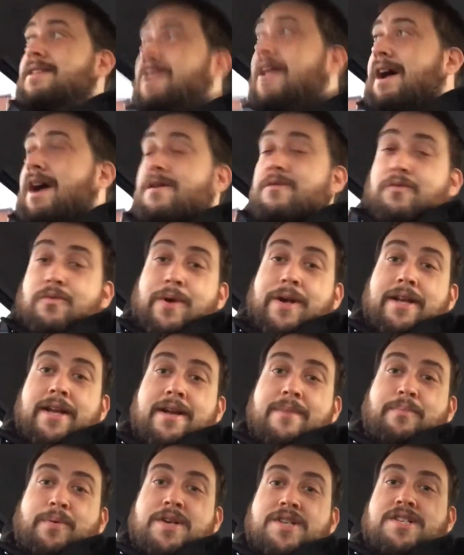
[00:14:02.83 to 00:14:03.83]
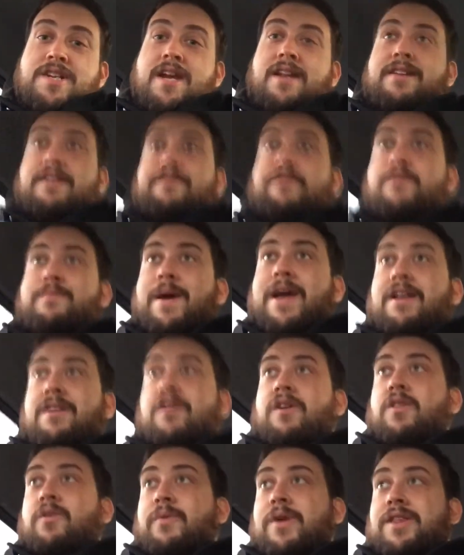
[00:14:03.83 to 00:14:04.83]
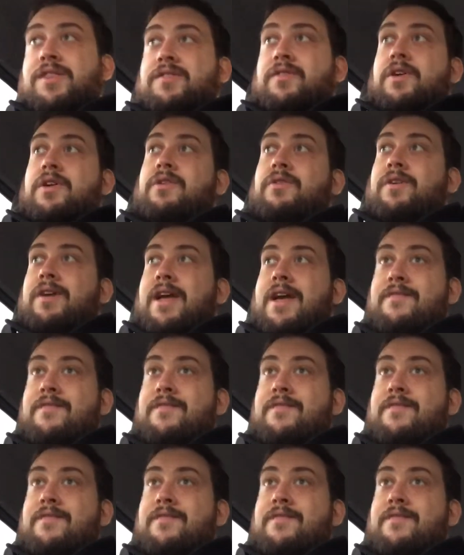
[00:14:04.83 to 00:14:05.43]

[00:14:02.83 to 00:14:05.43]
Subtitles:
I really appreciate it if you made it all the way through.